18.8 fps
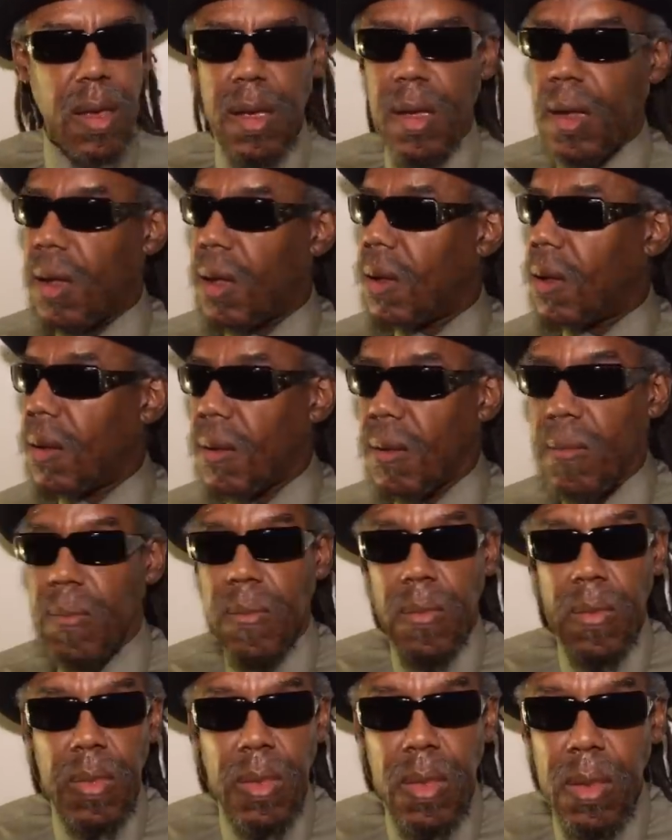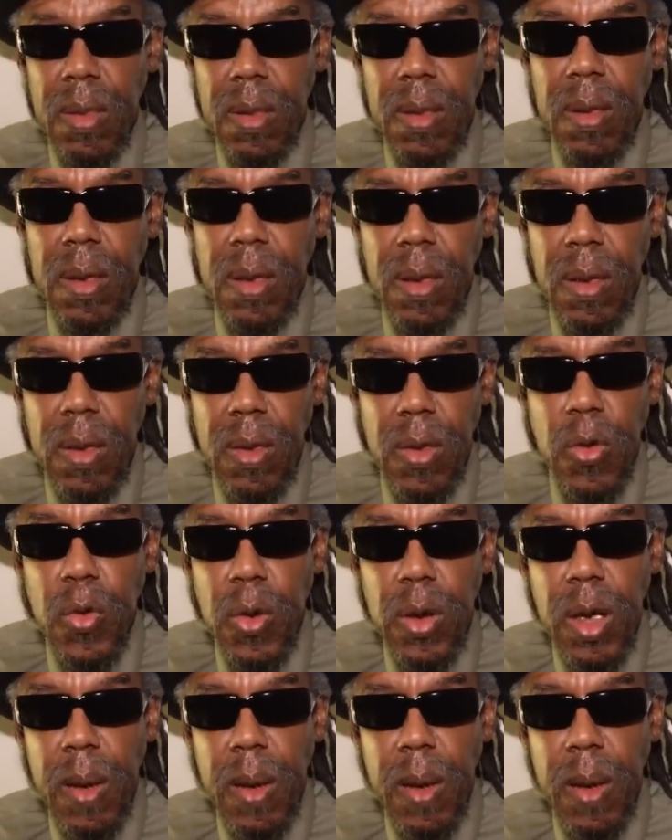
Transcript: uh, you'll